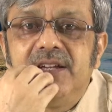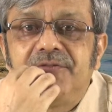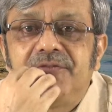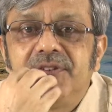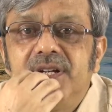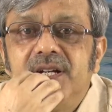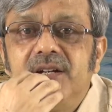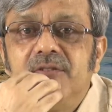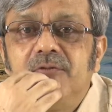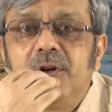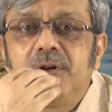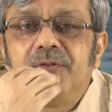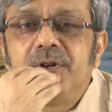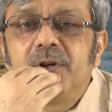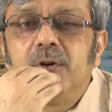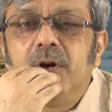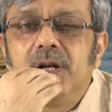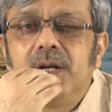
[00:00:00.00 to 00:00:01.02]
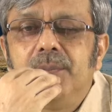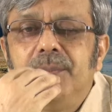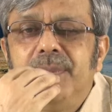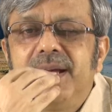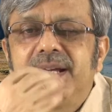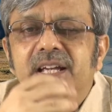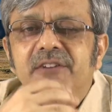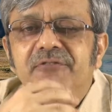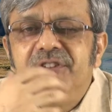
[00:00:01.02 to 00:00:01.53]

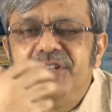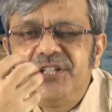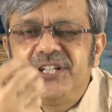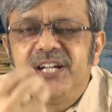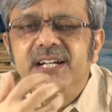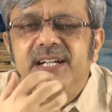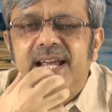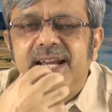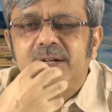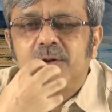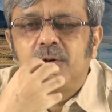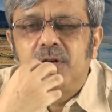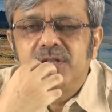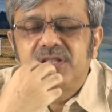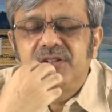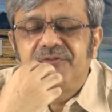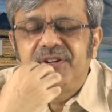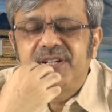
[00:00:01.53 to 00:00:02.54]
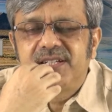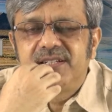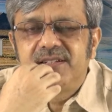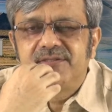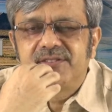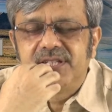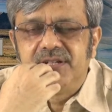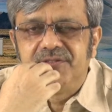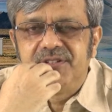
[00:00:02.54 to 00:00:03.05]
efficient and cost
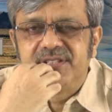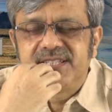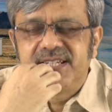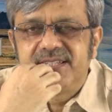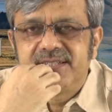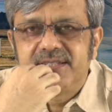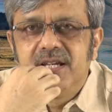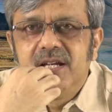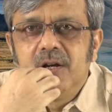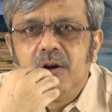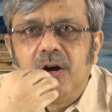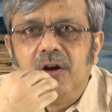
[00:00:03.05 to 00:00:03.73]
effective services